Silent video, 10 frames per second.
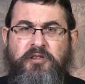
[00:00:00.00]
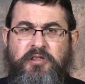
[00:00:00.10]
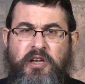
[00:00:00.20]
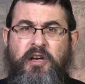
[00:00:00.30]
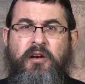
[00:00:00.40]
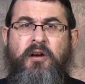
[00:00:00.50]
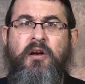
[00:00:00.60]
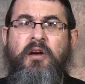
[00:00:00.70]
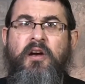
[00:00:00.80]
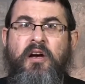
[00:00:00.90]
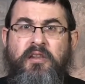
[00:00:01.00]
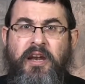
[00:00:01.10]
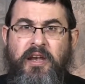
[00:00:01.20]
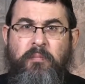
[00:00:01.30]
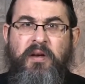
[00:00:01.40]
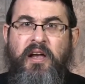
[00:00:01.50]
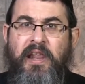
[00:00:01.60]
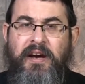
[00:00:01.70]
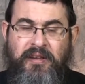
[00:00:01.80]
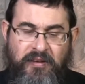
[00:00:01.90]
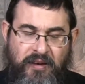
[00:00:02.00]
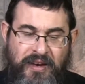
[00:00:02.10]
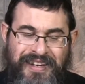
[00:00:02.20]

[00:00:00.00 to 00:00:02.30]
seeing that he be elected.